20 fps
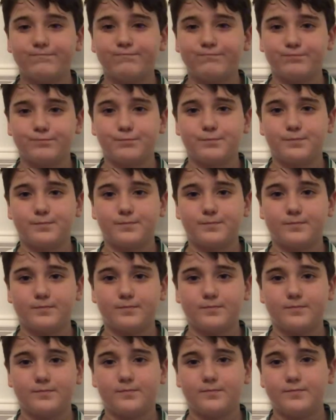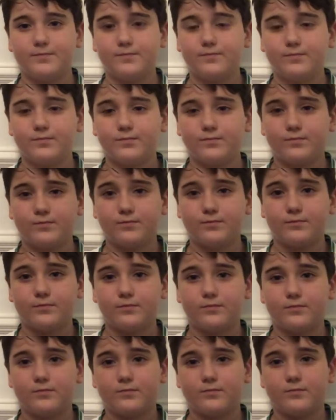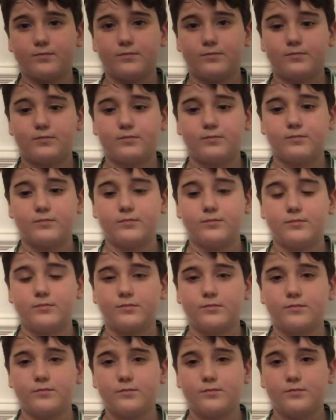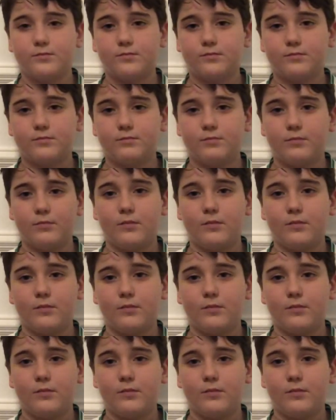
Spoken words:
No words are spoken by the person on screen.